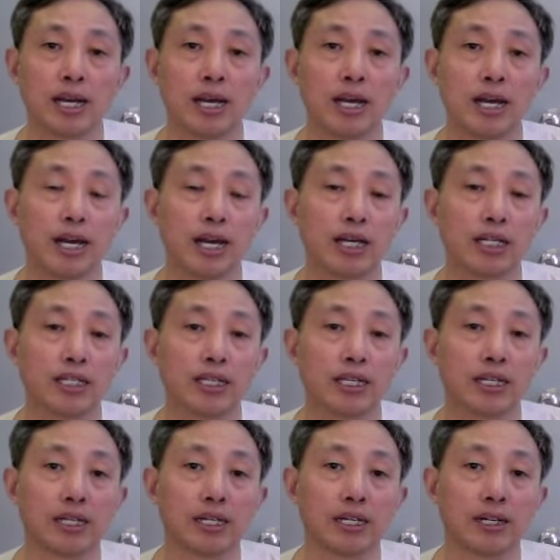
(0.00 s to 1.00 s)

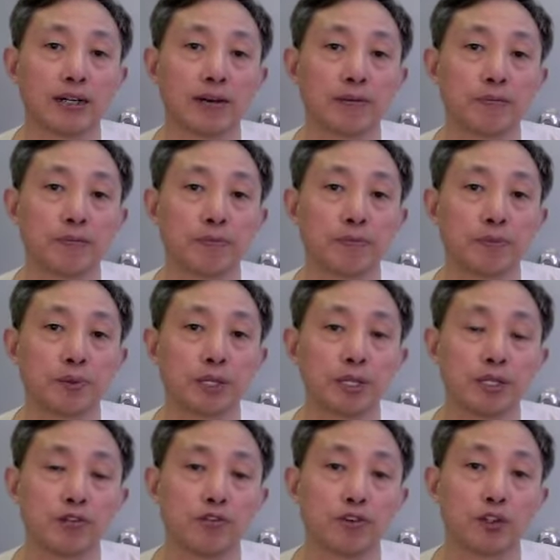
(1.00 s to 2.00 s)
And
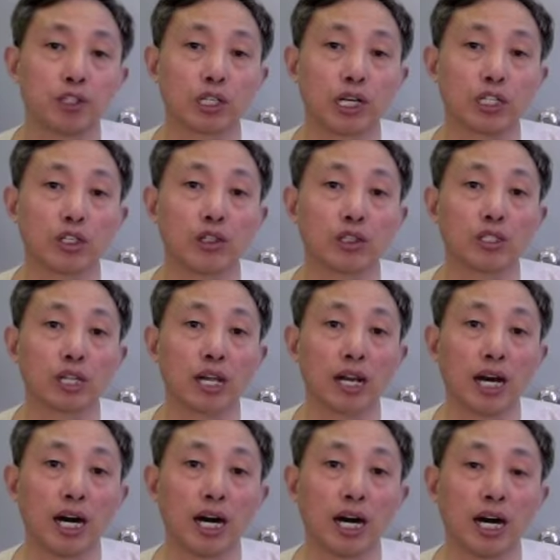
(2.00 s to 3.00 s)
first I use the
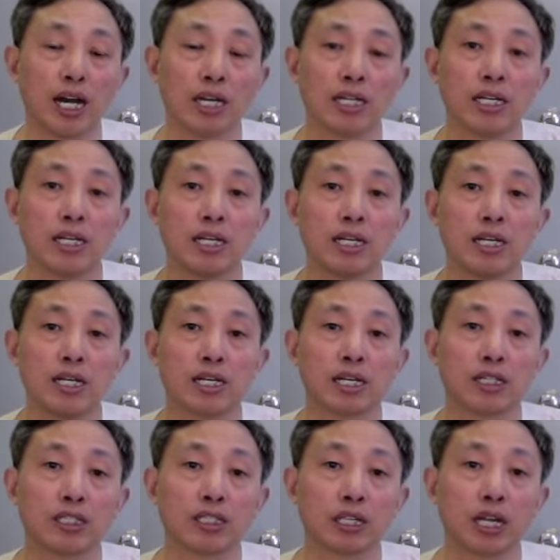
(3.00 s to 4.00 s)
line
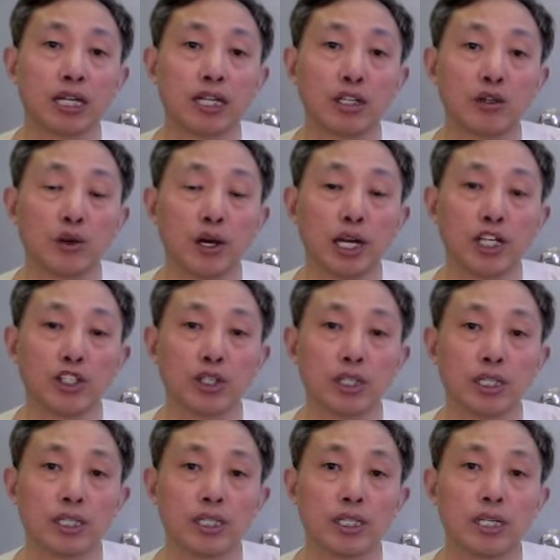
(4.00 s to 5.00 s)

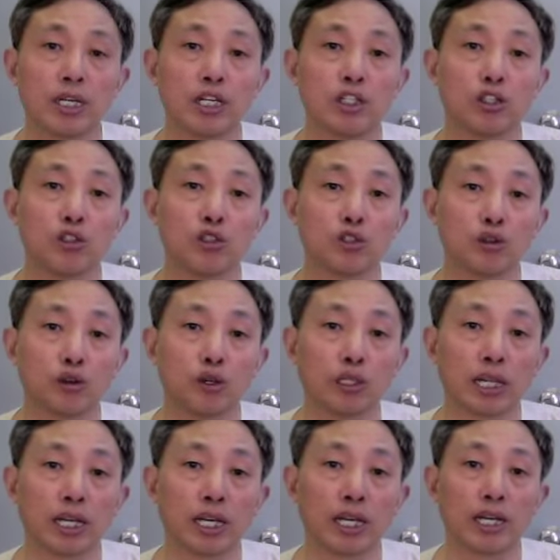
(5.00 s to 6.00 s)
continuation to draw
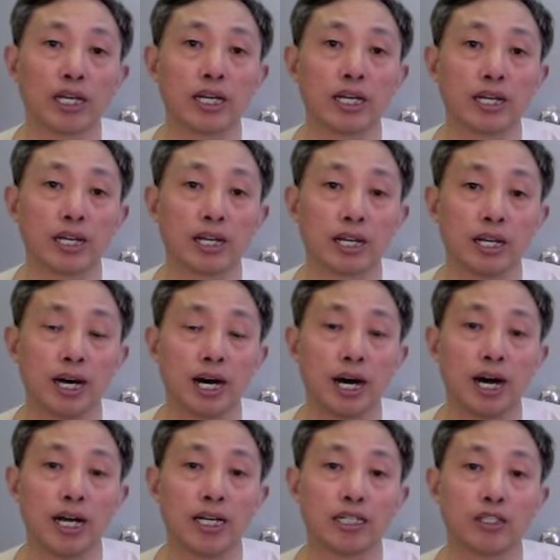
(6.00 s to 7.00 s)
the
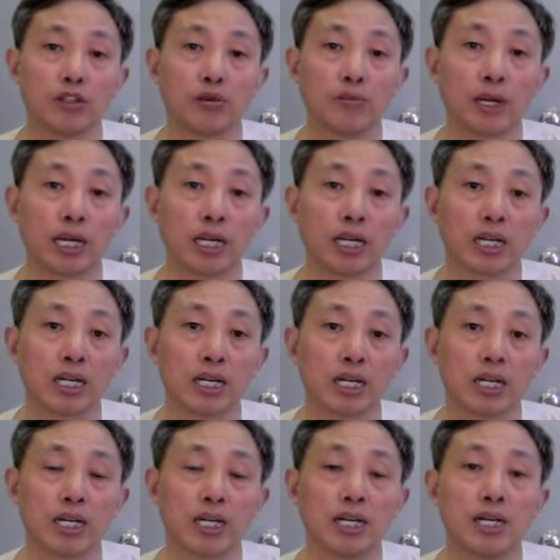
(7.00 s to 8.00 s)
line to make
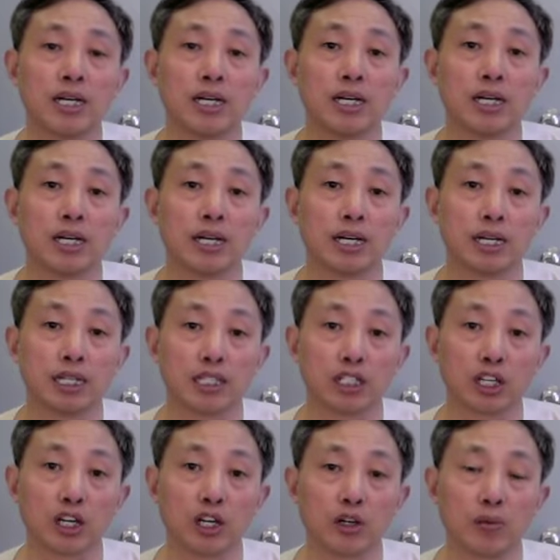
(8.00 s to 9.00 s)
a
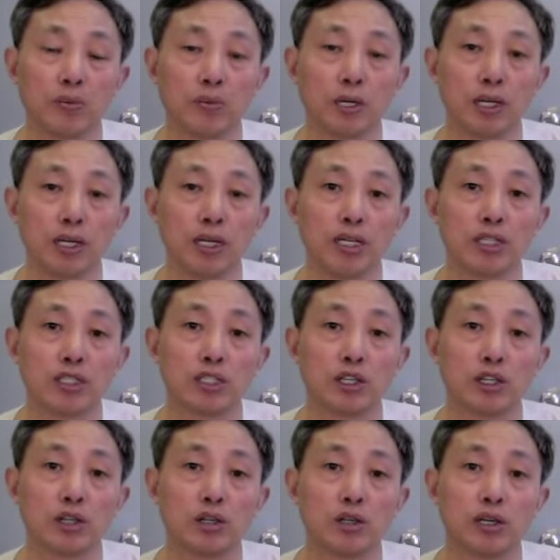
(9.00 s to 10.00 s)
scope.
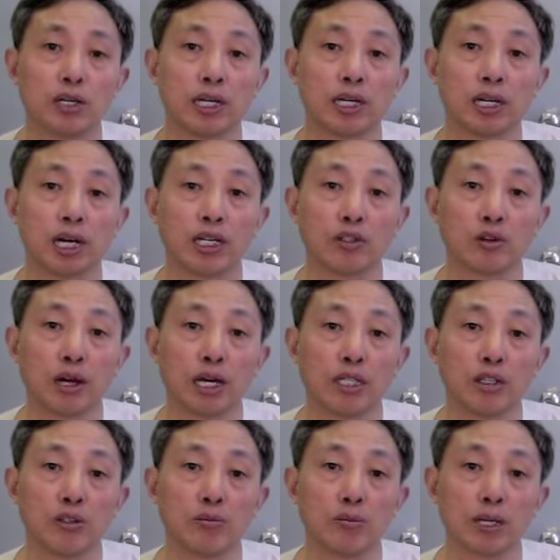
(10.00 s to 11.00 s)
So I try
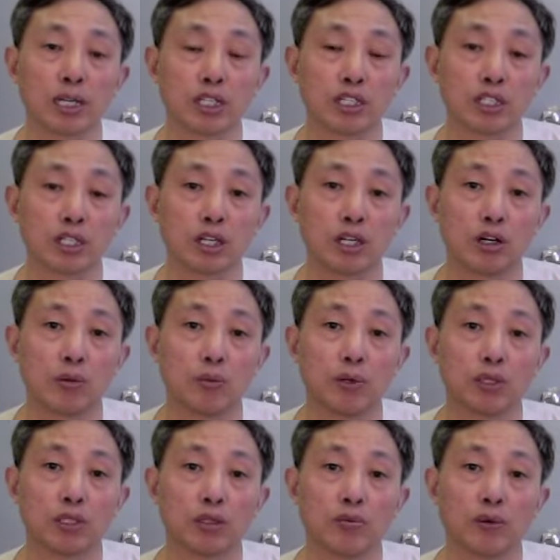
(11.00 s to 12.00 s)
to make a scope
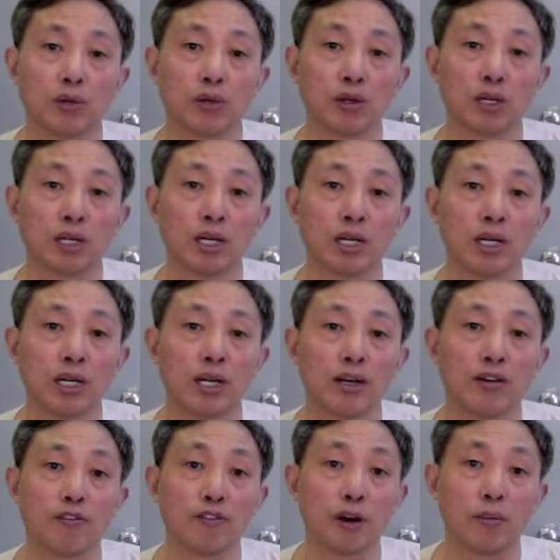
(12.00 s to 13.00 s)
is more
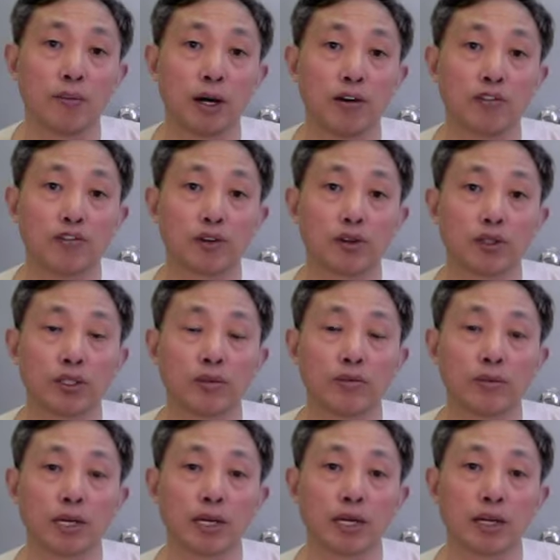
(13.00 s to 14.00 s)
from, of course,
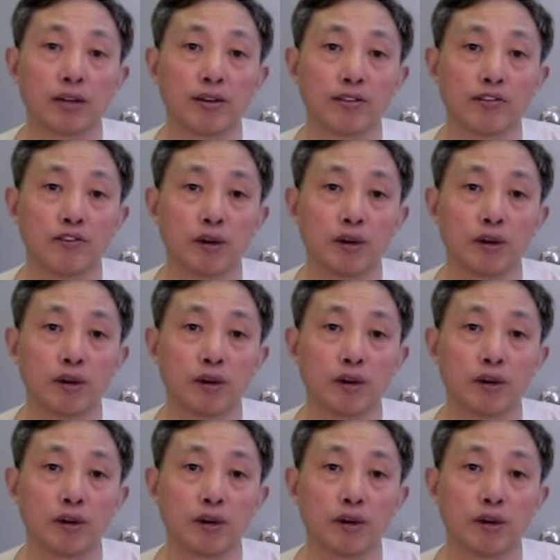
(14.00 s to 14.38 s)
my